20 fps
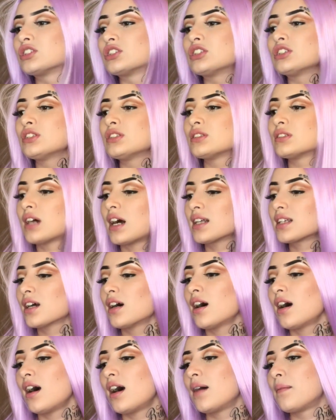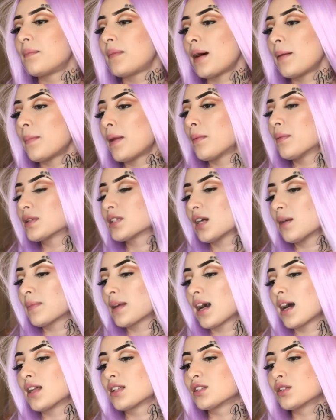My mama taught me
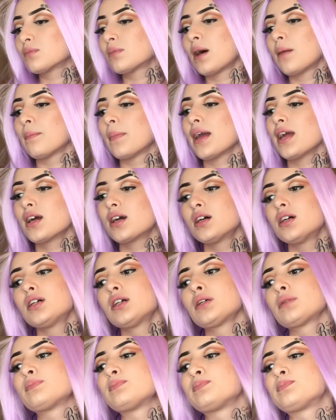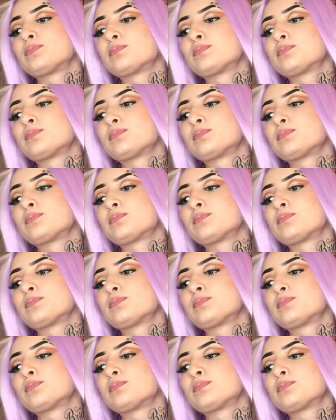how to do my makeup.